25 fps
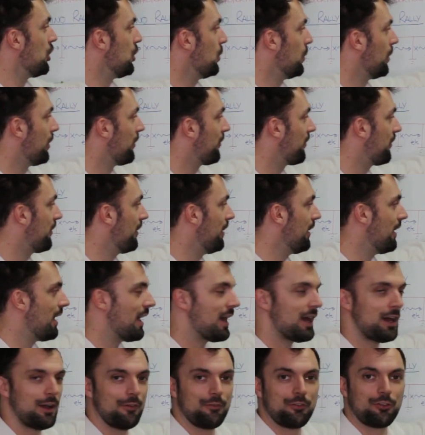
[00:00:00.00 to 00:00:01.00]
you will still
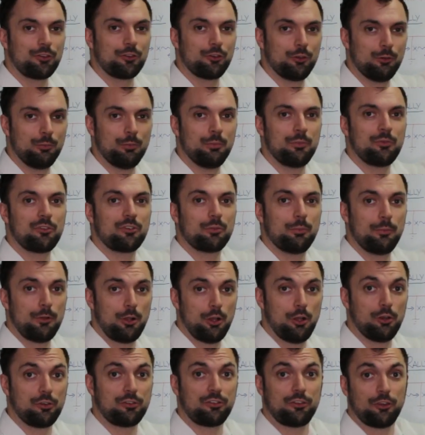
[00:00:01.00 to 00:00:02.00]
have some
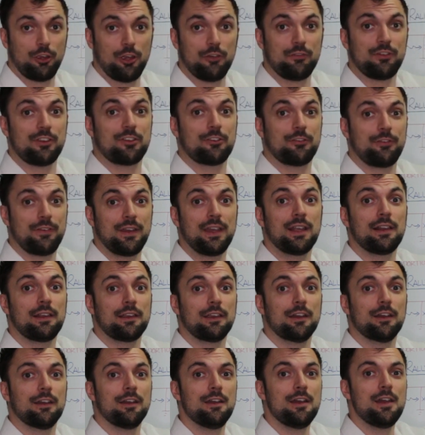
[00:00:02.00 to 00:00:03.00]
small service
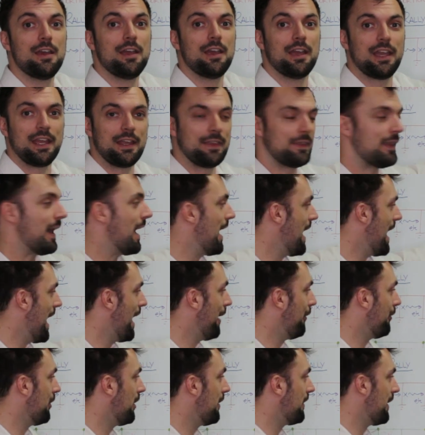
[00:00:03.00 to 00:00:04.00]
failure in that
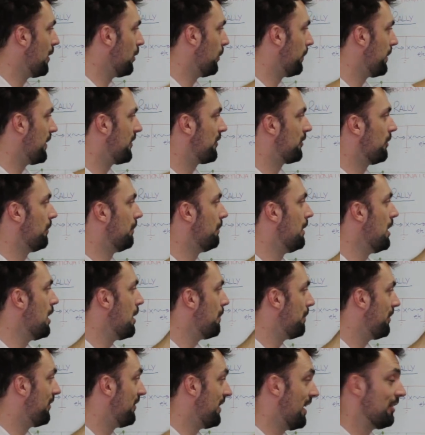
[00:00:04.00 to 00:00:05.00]
area. There will be some
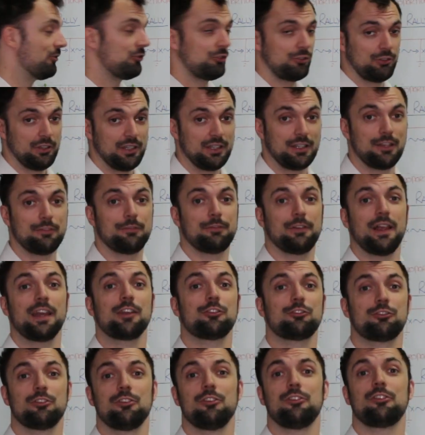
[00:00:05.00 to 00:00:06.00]
potentially
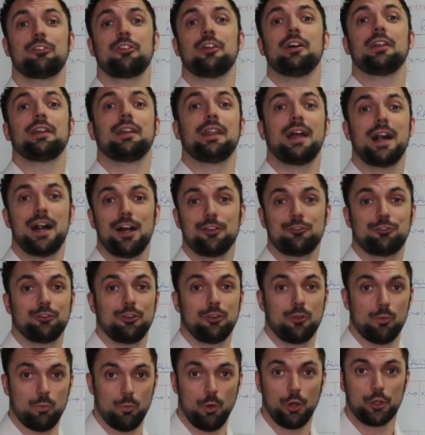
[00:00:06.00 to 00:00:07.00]
deflections that are
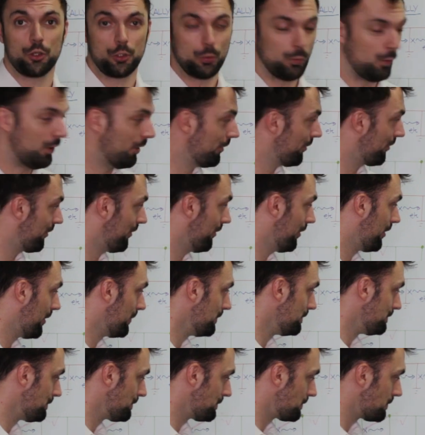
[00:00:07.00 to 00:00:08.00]
larger than what you wanted.
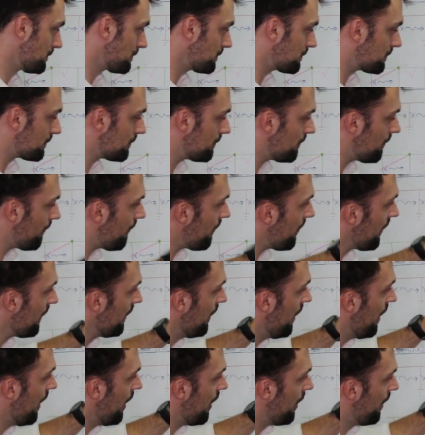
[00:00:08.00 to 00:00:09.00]

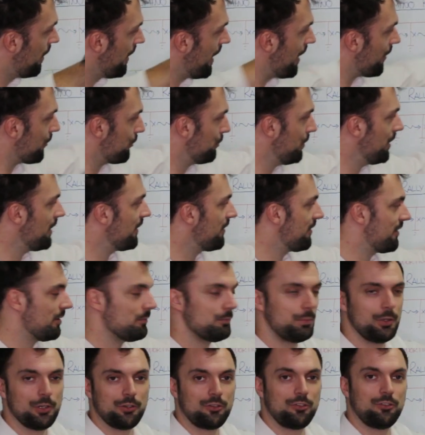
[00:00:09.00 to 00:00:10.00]
That's really
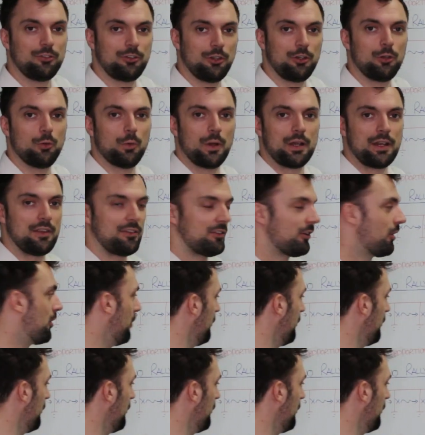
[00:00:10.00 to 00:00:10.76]
simple to do when it's a